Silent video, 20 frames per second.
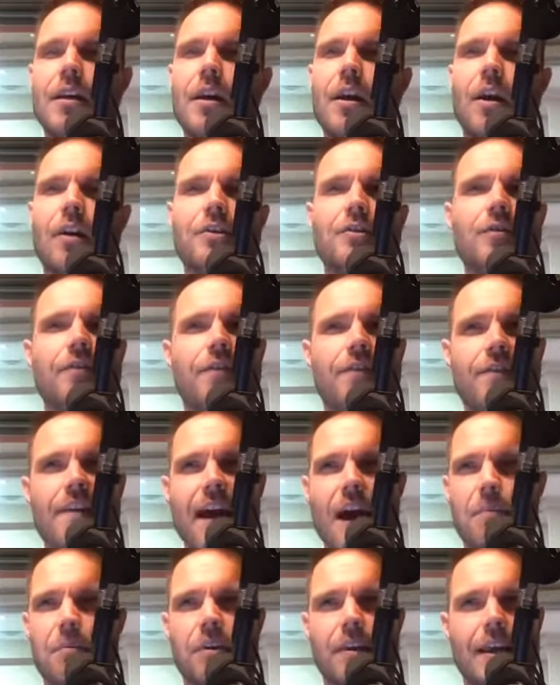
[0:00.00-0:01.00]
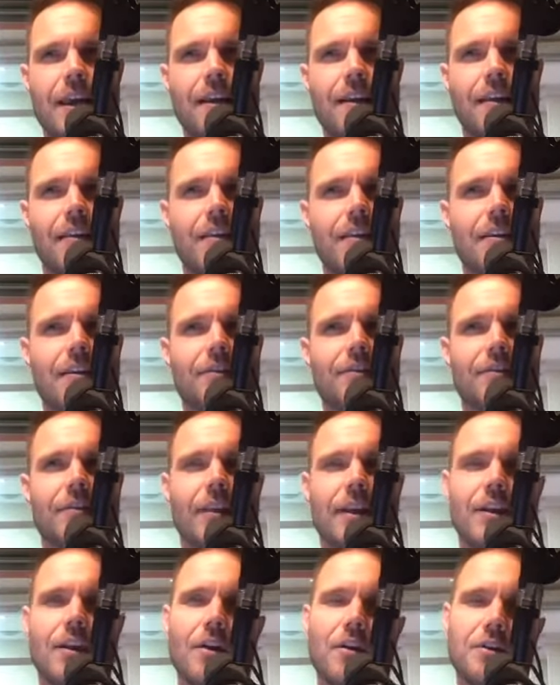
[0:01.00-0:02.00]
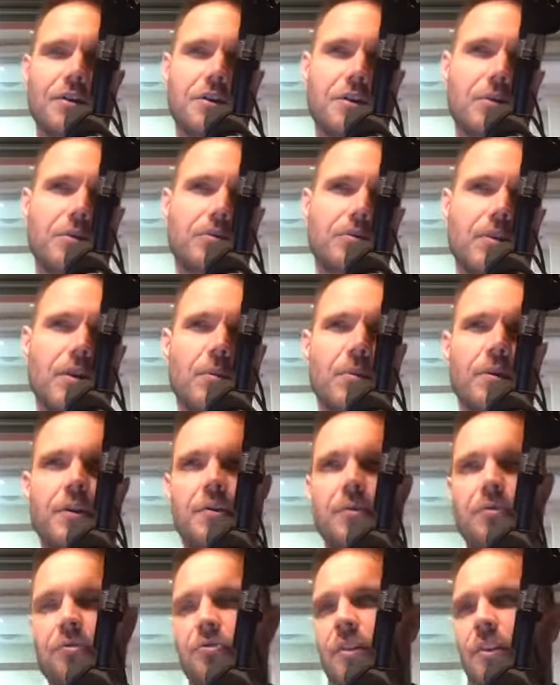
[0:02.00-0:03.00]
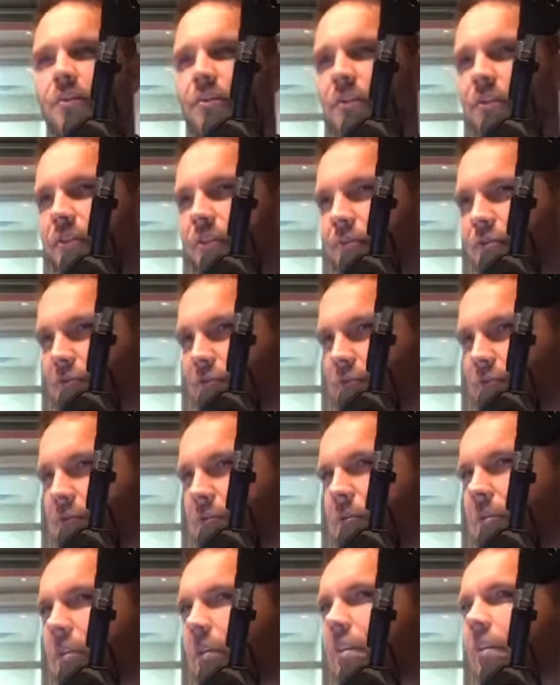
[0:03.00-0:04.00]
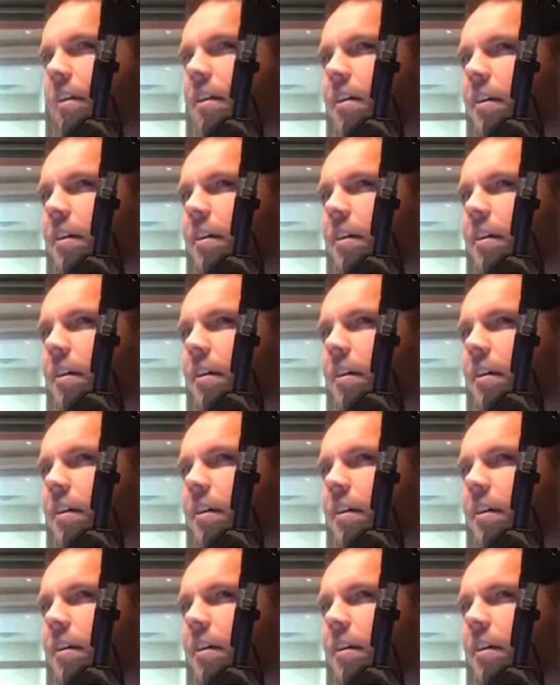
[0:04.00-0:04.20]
Are you fabricating this? Like, are you someone who stretches the truth?